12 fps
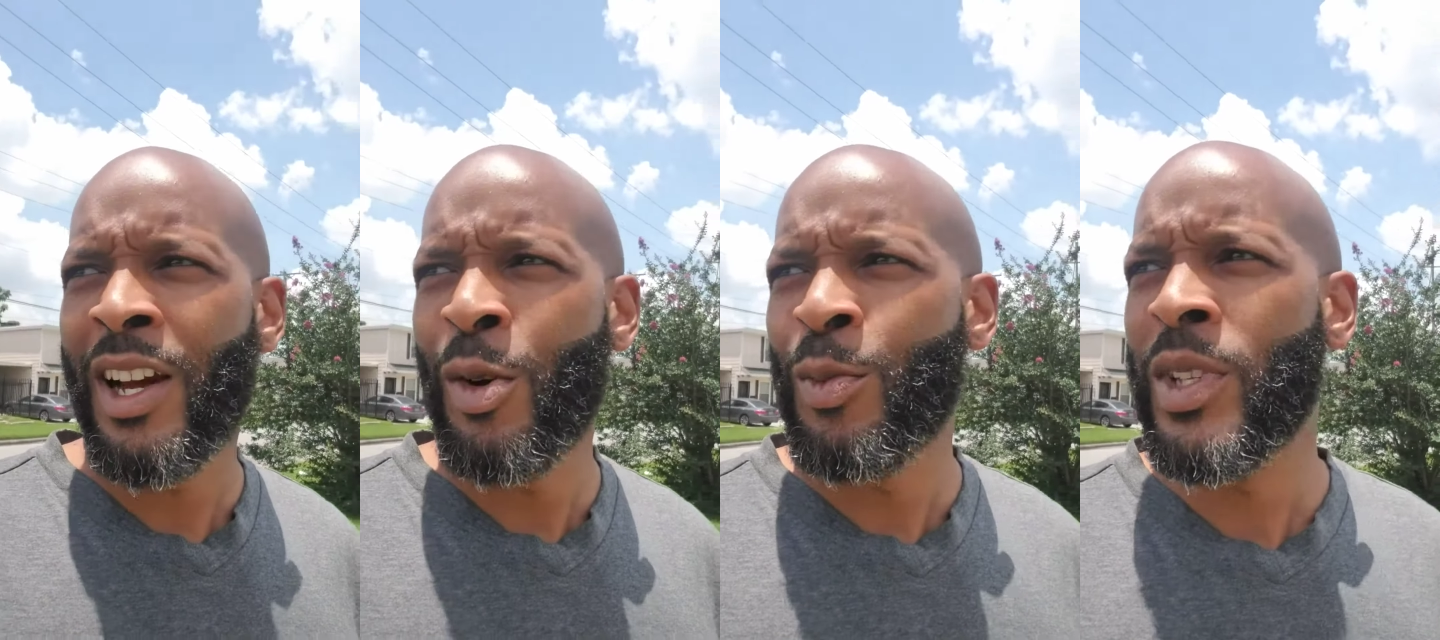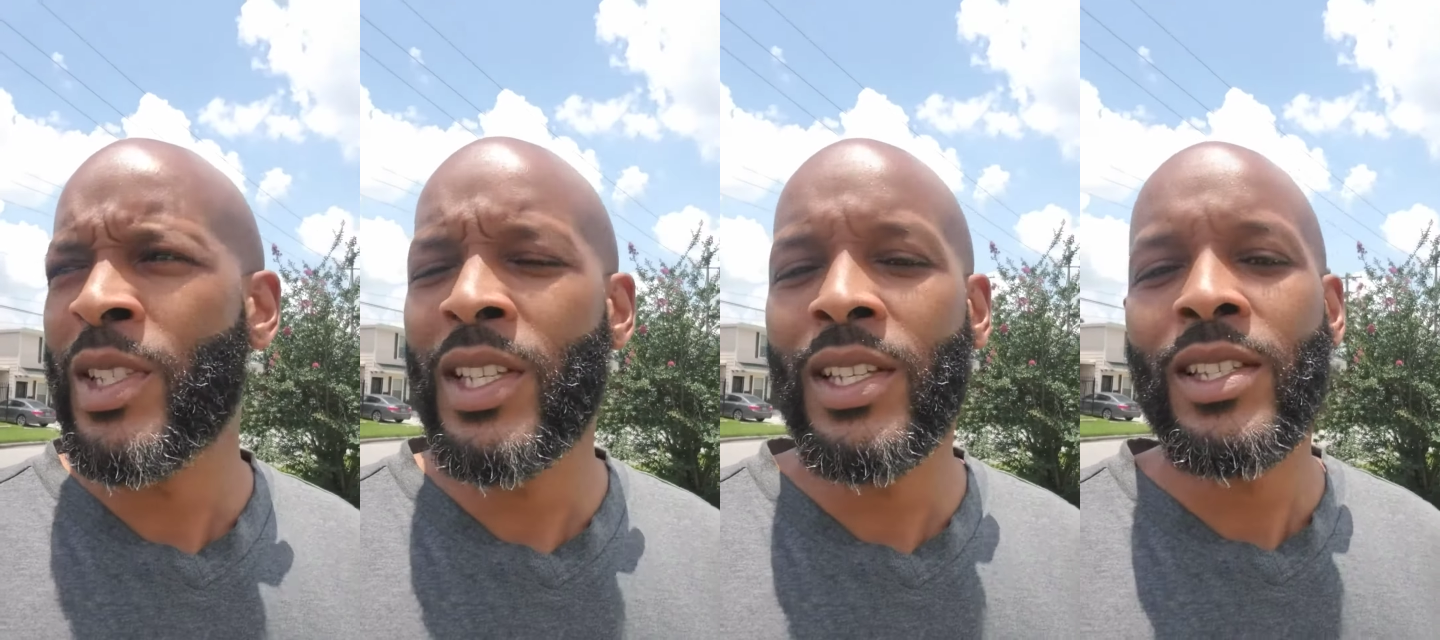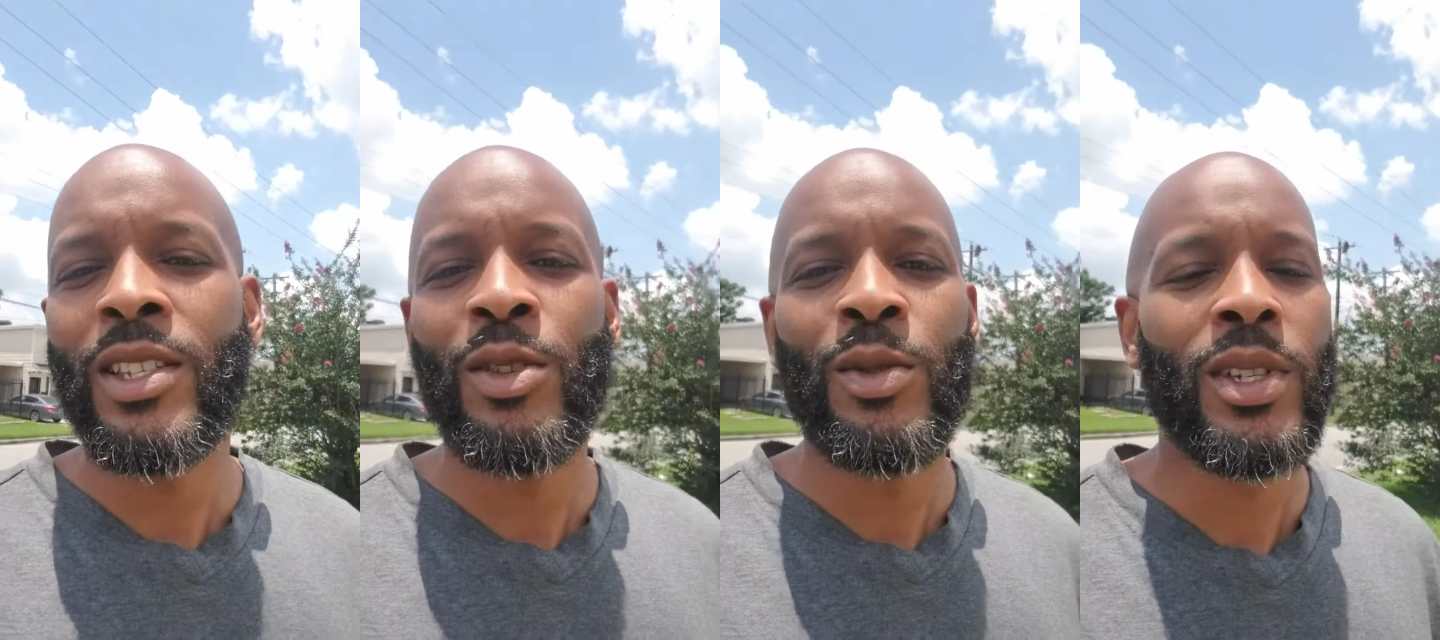I hope this
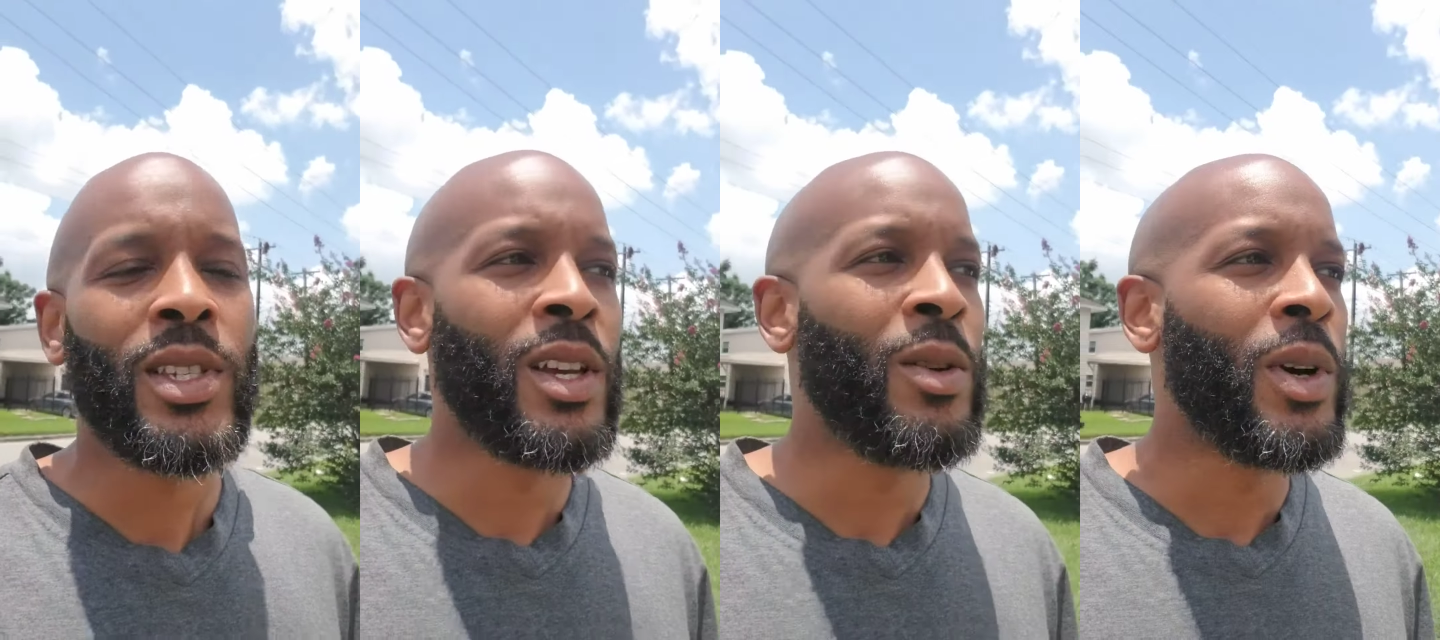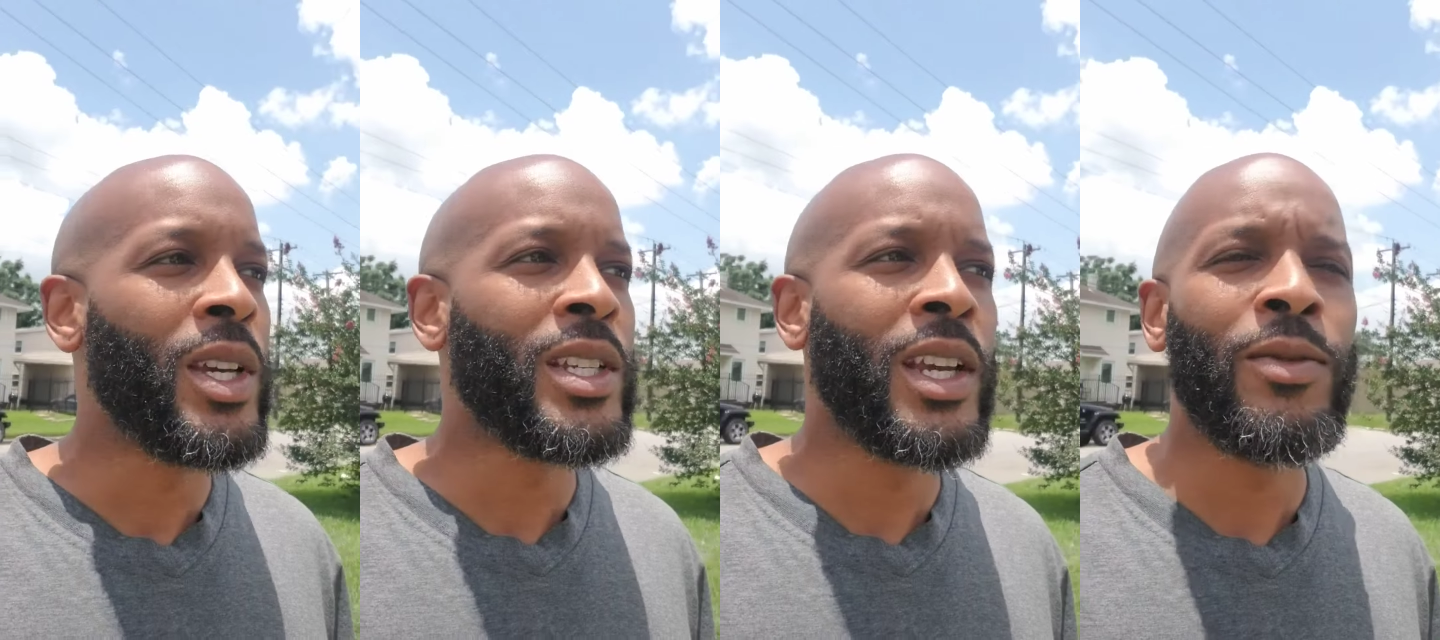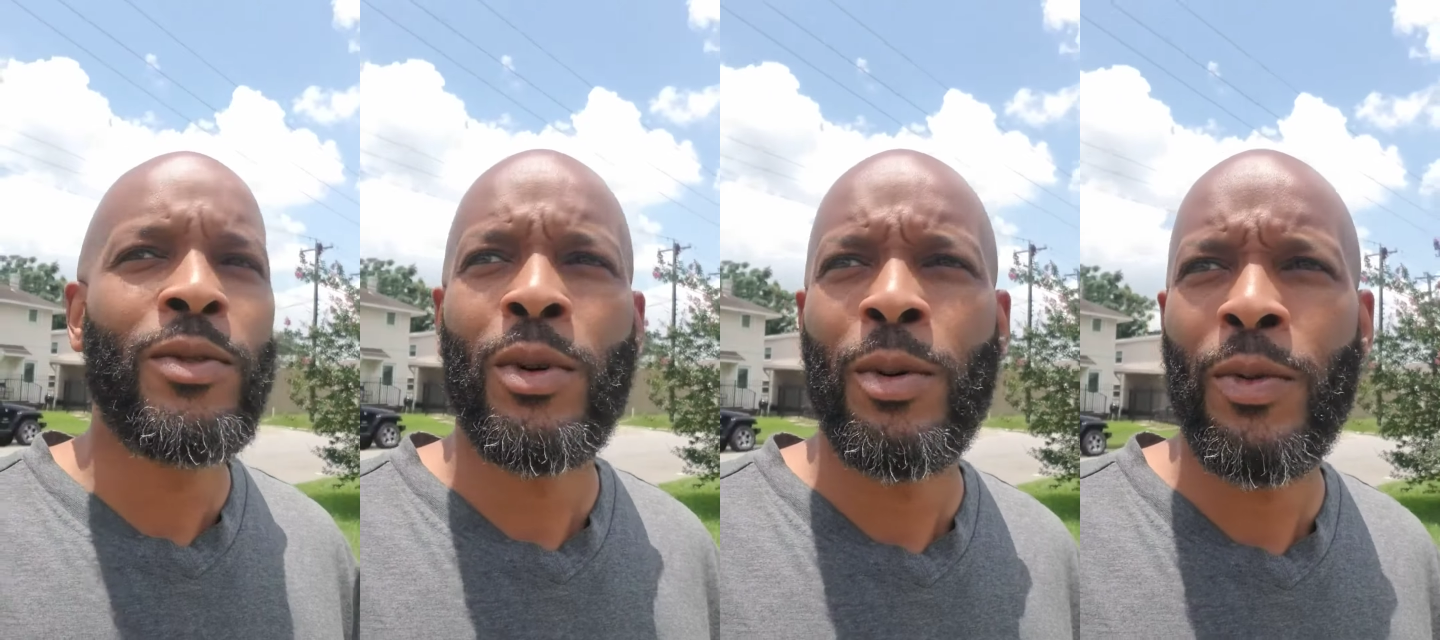gets to you in some way,
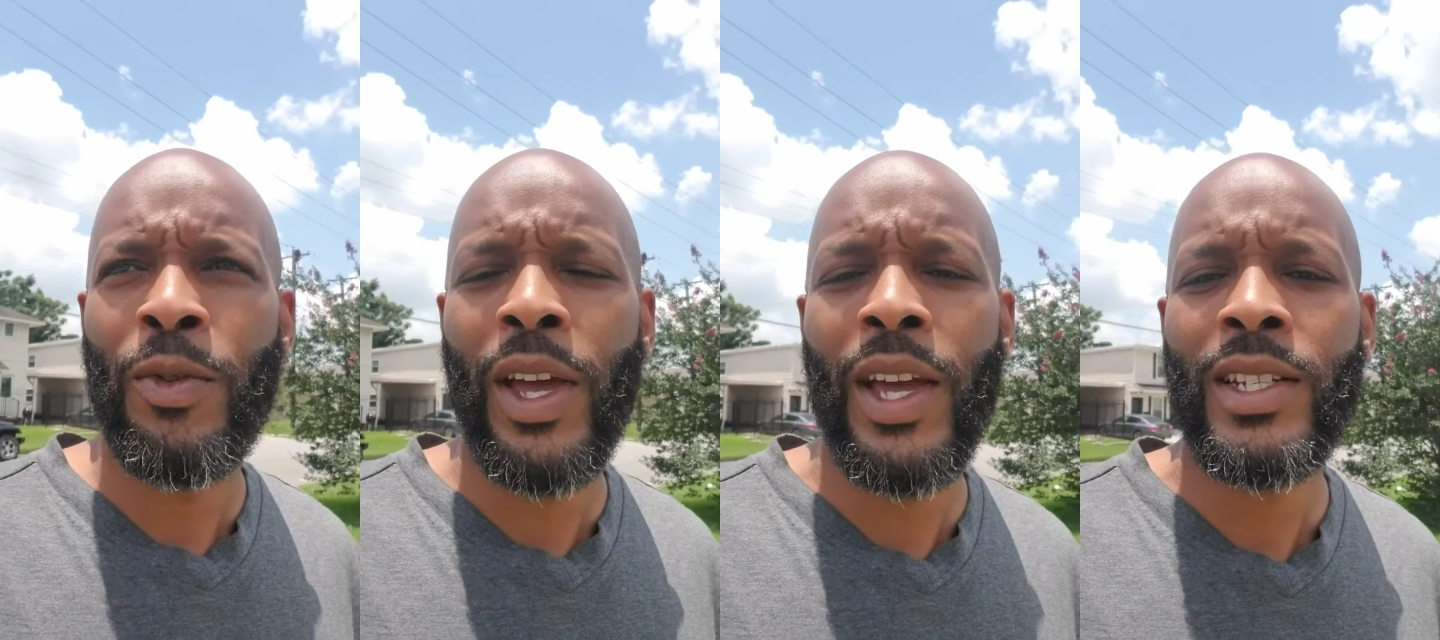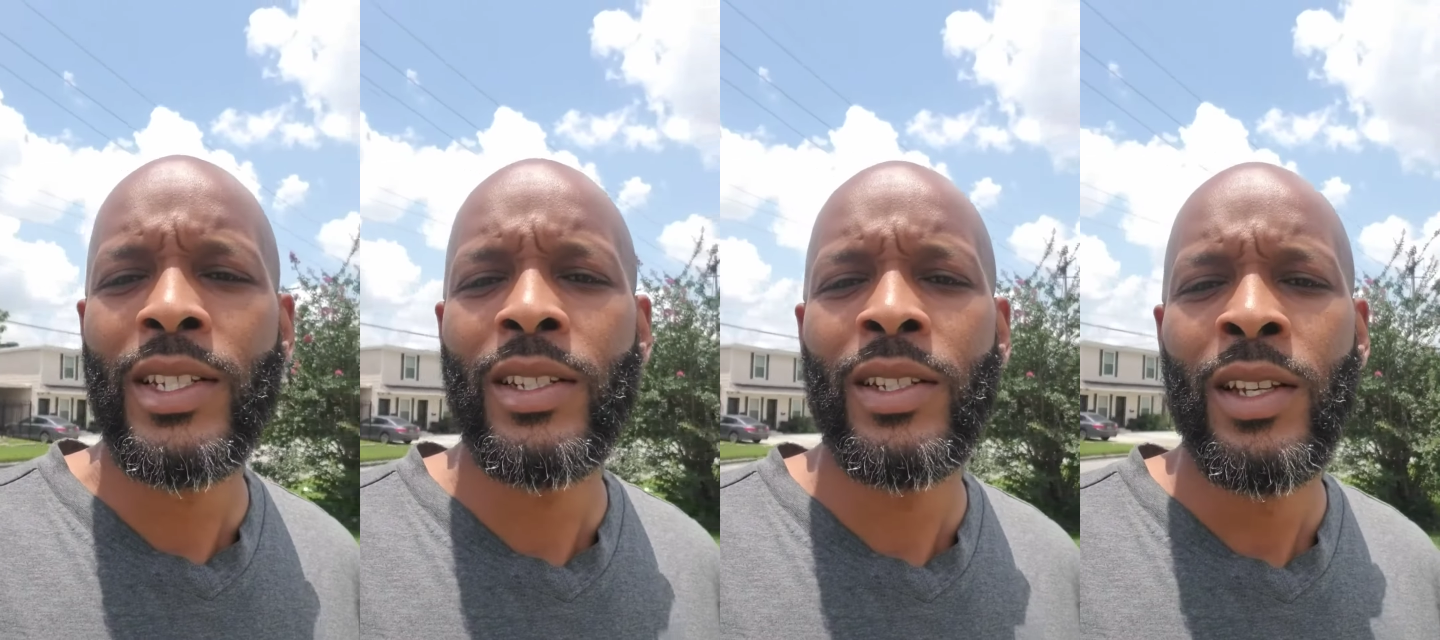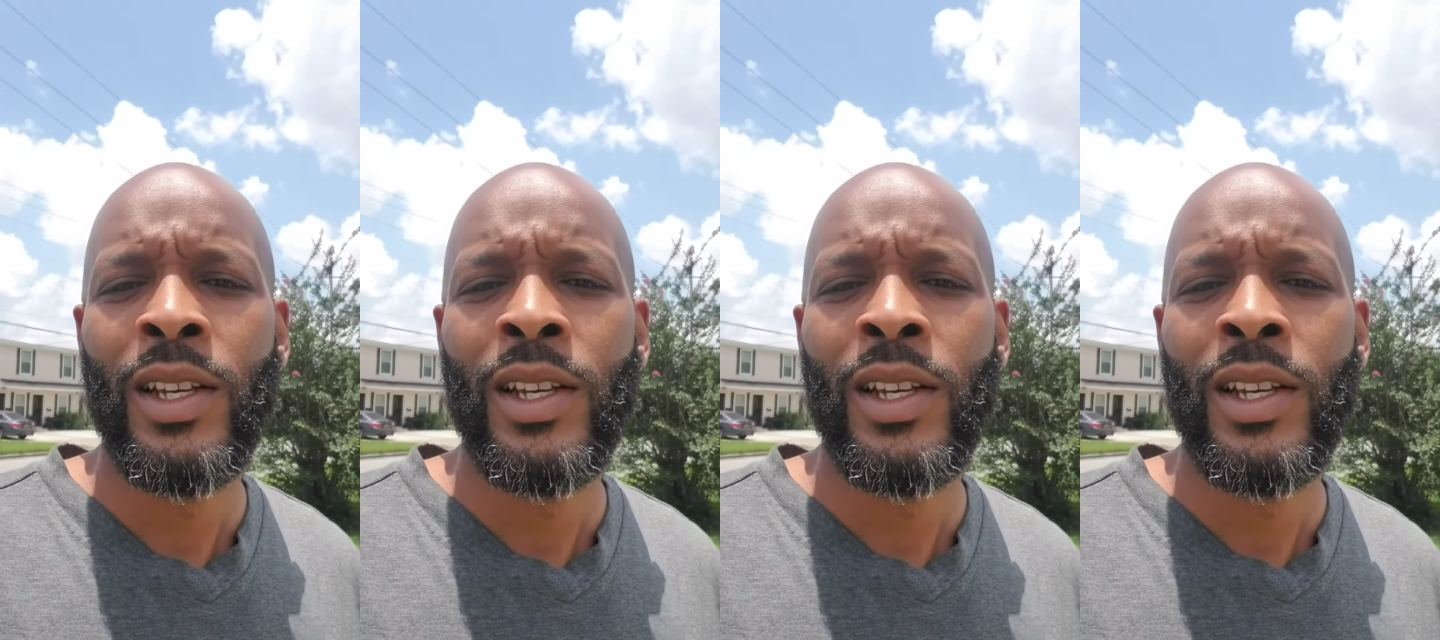shape, form, or fashion.